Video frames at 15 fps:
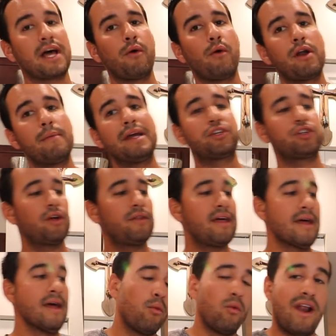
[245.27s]
I wanna make sure
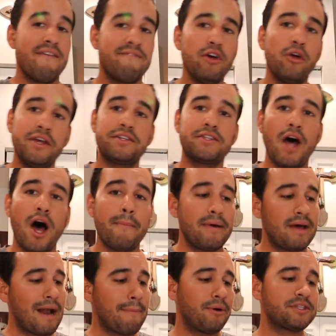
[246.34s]
that when I fill this up
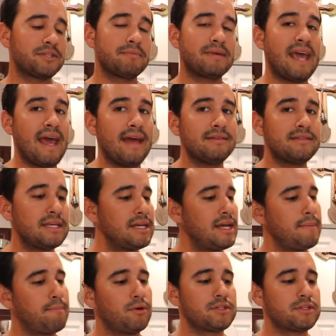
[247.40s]
and I put some cans in it,